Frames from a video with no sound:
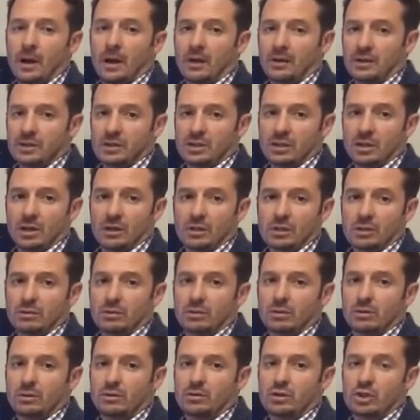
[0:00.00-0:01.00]
This could also
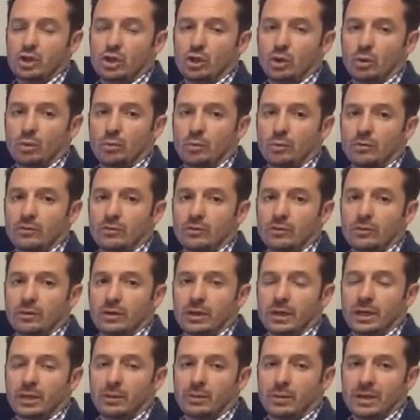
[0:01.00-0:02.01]
include snow removal
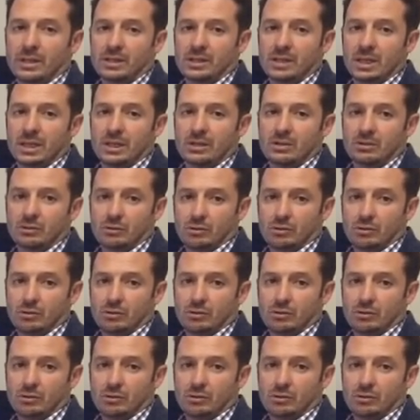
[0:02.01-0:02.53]
in a residential